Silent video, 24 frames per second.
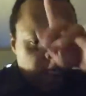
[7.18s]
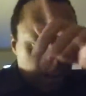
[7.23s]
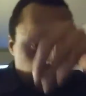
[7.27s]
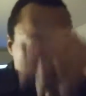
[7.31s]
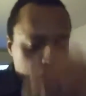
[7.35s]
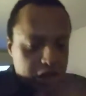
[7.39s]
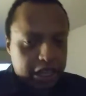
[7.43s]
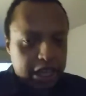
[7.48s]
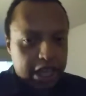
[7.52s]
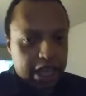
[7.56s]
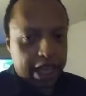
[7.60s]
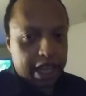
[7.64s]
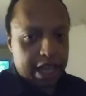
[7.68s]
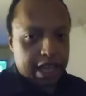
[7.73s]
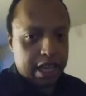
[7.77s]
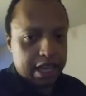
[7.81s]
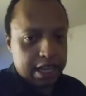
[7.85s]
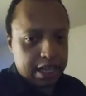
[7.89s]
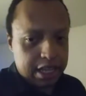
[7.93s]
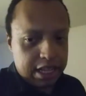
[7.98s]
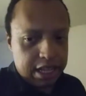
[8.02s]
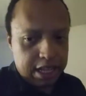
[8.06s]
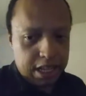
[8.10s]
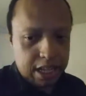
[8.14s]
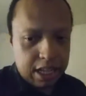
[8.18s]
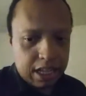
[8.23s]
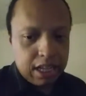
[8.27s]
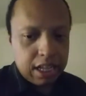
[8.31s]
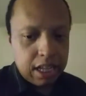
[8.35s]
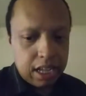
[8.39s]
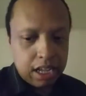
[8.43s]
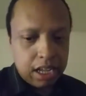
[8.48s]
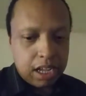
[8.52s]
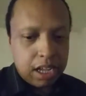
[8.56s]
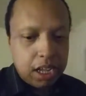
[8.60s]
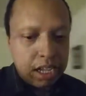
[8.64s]
Okay,
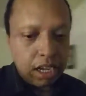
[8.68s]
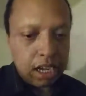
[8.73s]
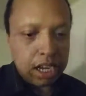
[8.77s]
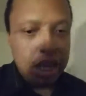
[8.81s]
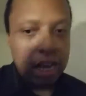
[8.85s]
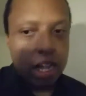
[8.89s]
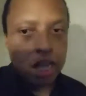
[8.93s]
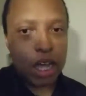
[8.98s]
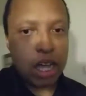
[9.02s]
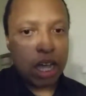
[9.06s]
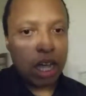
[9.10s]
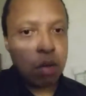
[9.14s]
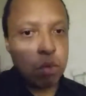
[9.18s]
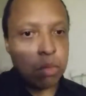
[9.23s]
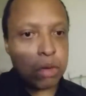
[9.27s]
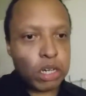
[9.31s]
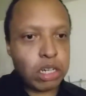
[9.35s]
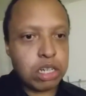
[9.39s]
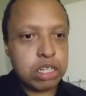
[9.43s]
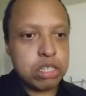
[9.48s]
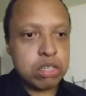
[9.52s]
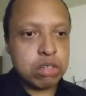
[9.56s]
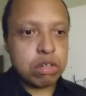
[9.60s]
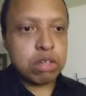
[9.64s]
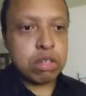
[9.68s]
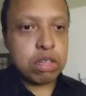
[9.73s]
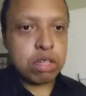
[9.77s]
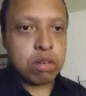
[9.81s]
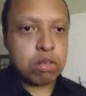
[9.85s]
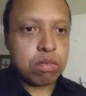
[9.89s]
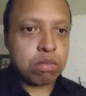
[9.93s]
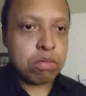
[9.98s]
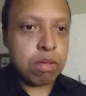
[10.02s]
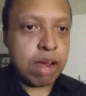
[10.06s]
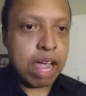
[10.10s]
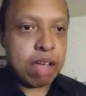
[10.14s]
now I want to do a
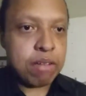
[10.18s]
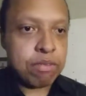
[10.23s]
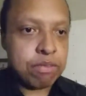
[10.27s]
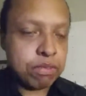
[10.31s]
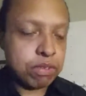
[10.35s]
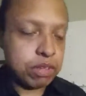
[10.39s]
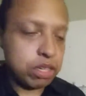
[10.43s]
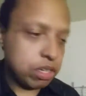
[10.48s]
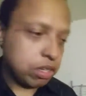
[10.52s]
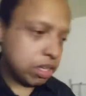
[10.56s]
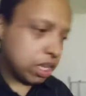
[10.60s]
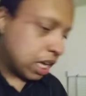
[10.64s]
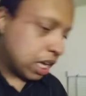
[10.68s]
little rap for you